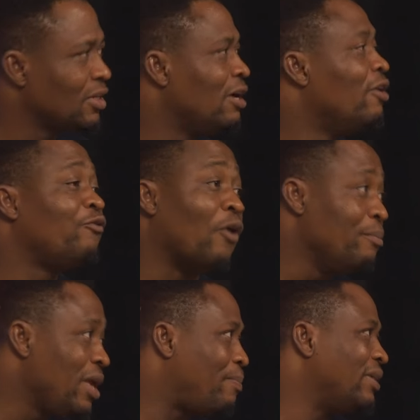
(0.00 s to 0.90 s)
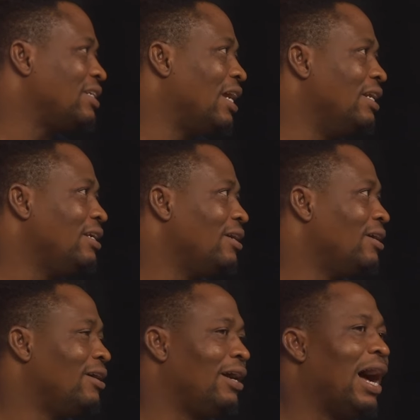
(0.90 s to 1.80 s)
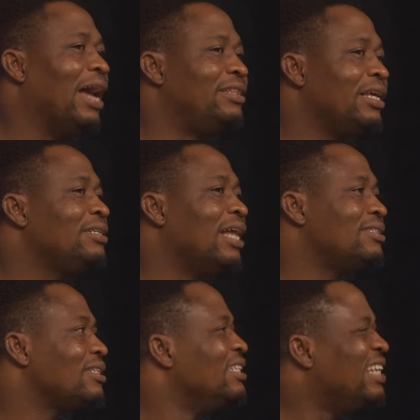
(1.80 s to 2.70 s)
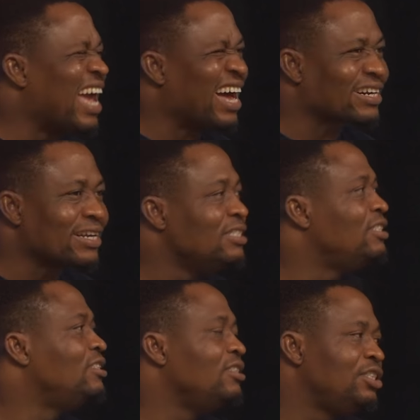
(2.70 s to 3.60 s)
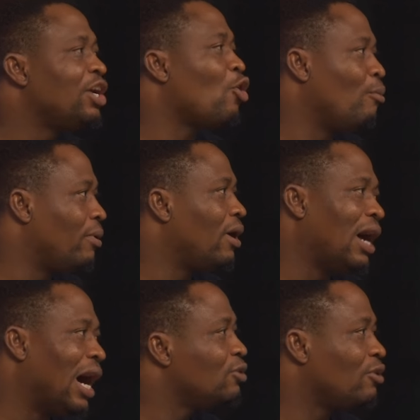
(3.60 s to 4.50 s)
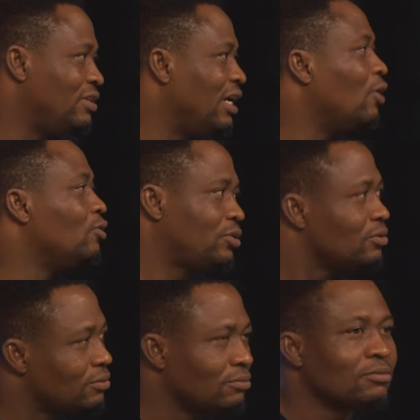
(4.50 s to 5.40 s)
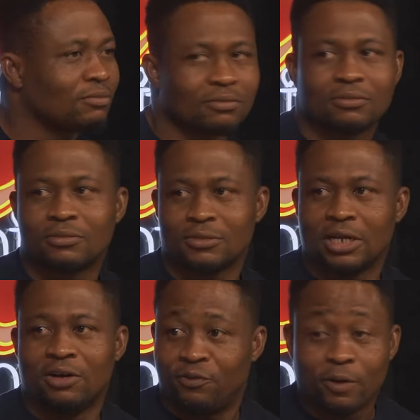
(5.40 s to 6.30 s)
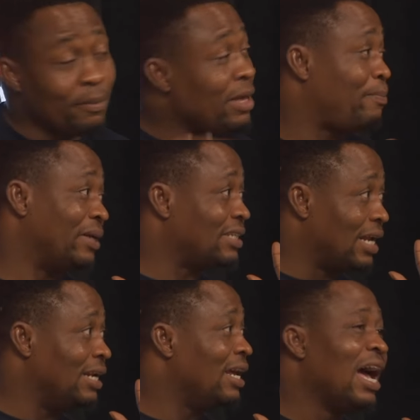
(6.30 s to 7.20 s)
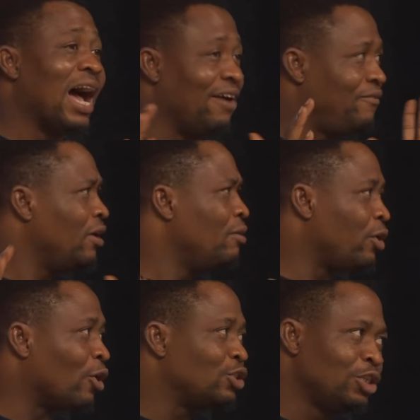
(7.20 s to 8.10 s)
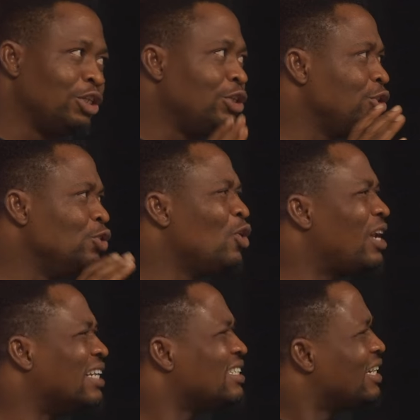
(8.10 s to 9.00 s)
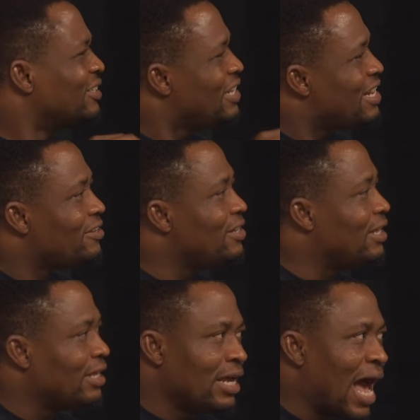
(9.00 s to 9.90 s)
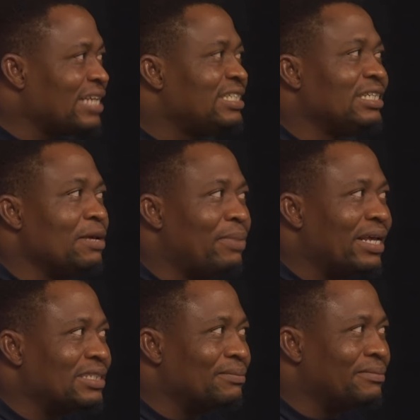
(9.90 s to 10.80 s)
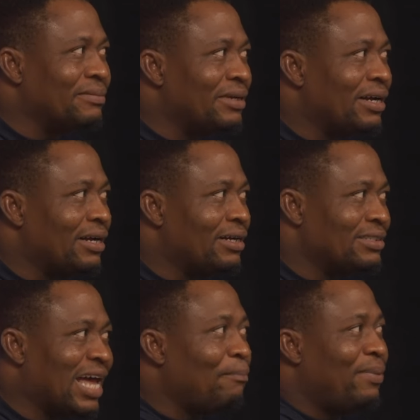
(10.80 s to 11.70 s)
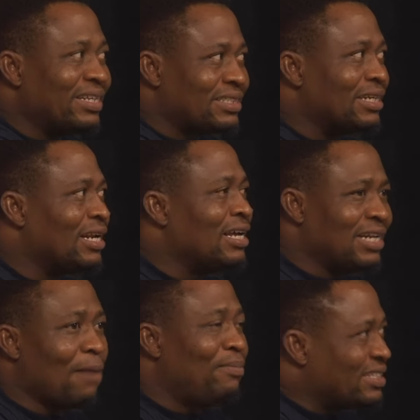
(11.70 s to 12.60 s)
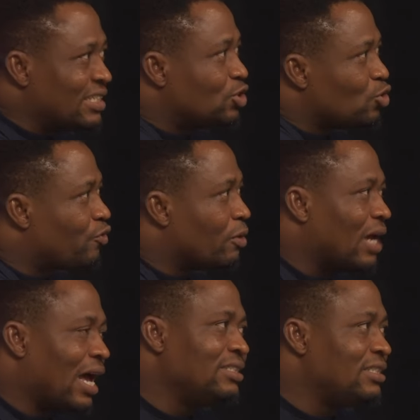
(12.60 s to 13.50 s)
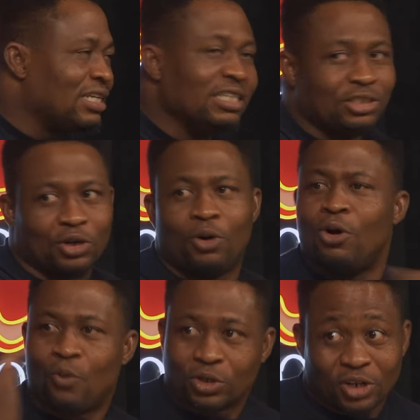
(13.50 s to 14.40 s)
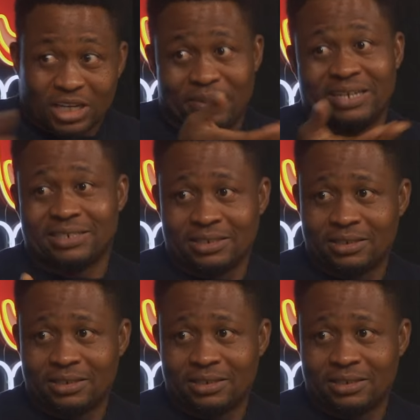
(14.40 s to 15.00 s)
For me personally, I think that they arranged Jacob out of the house. Me personally, I feel, because you know that really Isaac didn't bless him. That blessing he stole from Esau was not a blessing.